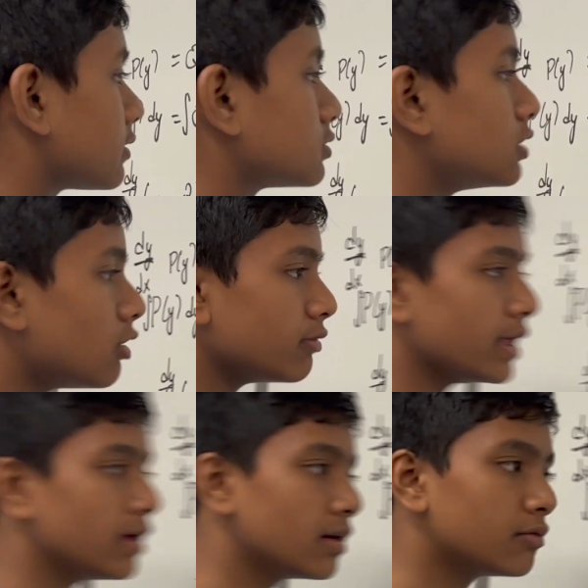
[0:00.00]
There's no
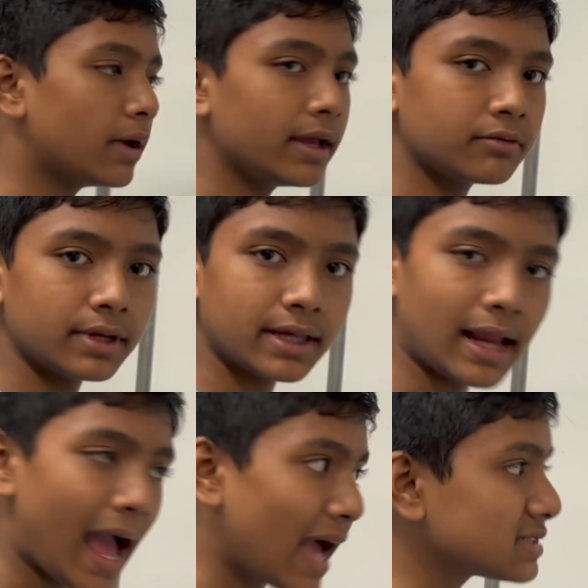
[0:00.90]
we way we
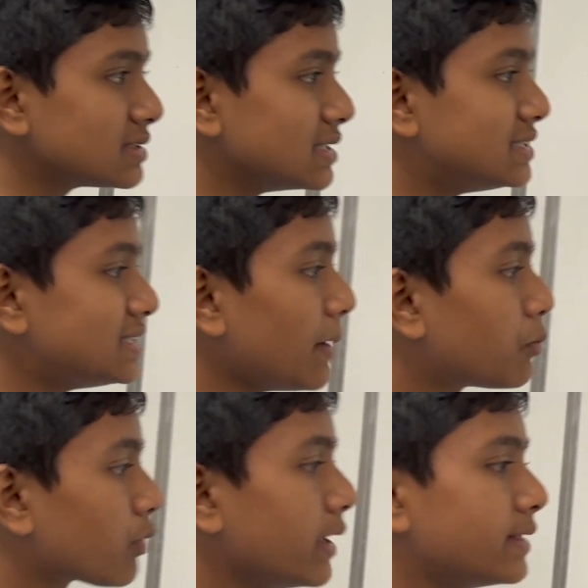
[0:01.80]
can actually
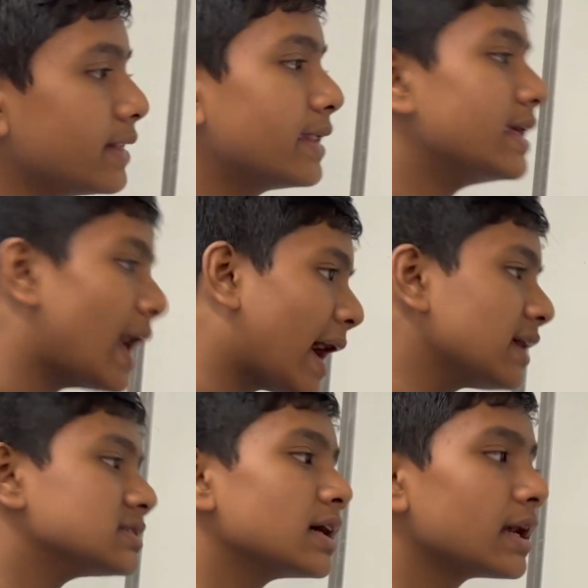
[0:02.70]
separate the dx
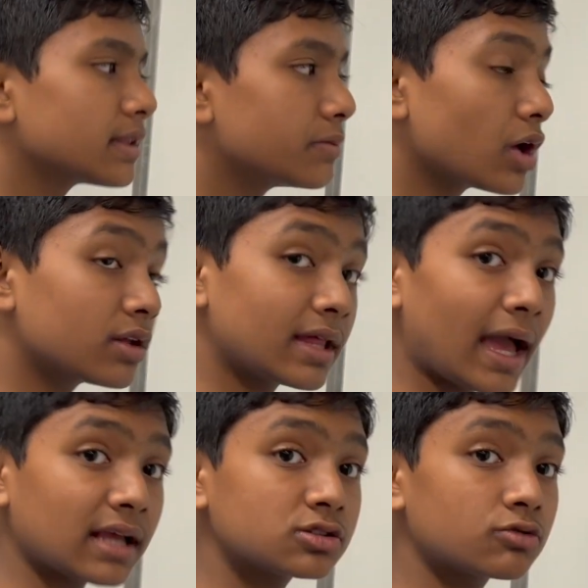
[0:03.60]
to be on the
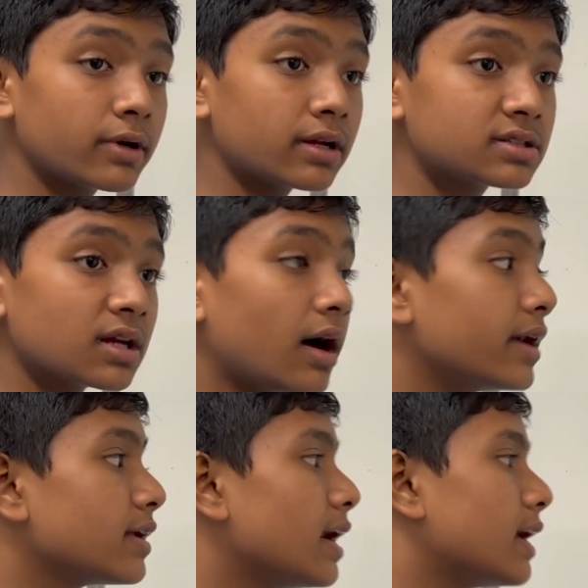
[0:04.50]
x squared
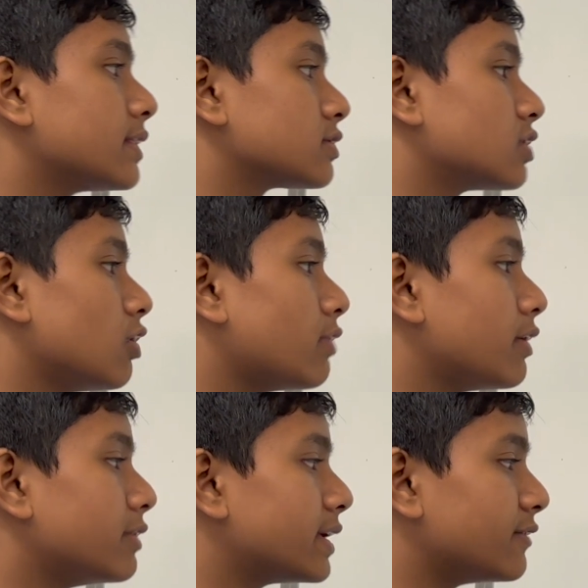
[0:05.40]
side. There's no
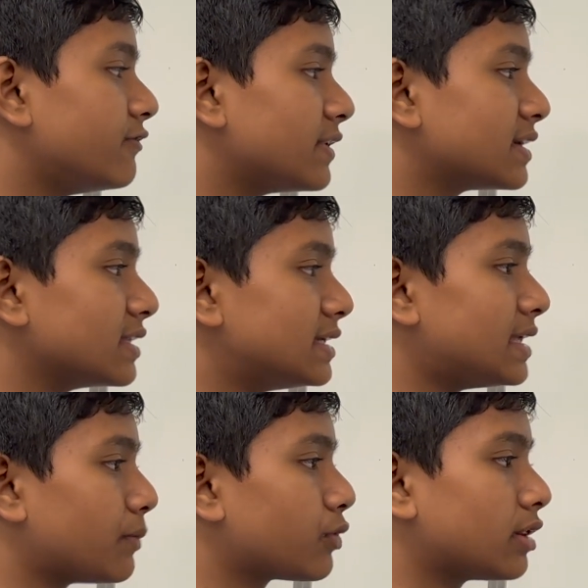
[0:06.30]
way we can physically
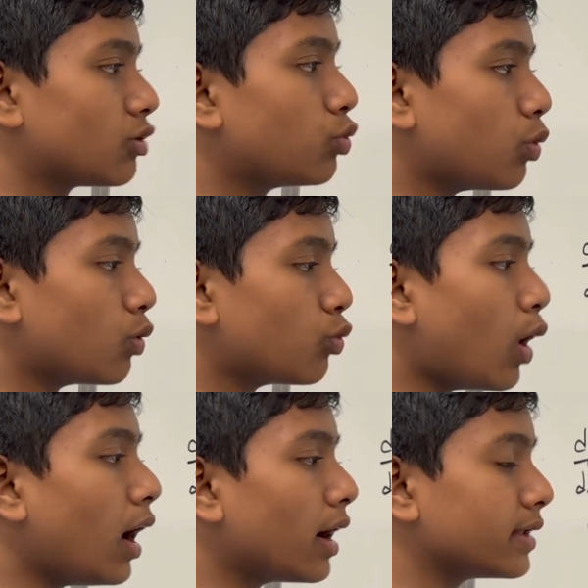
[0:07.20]
separate the
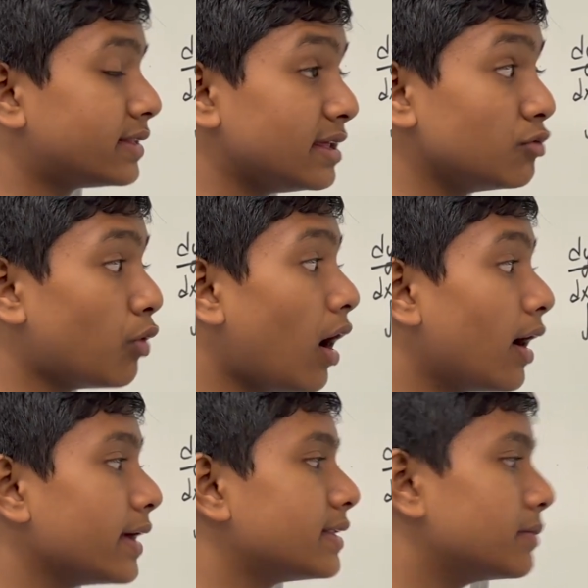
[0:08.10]
y,
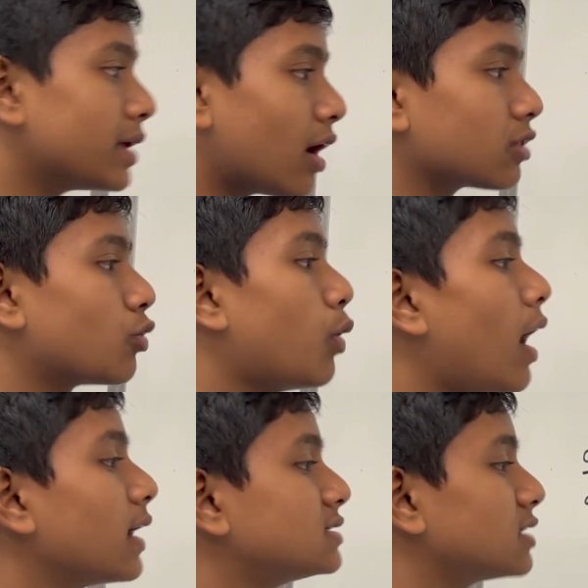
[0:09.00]
dy to be on the
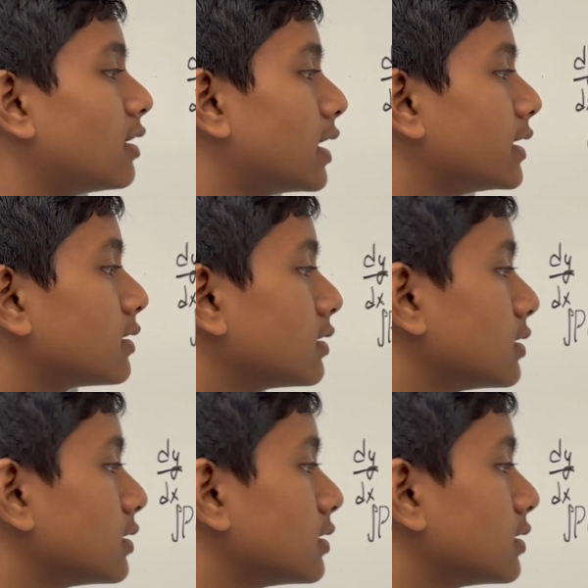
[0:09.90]
y side.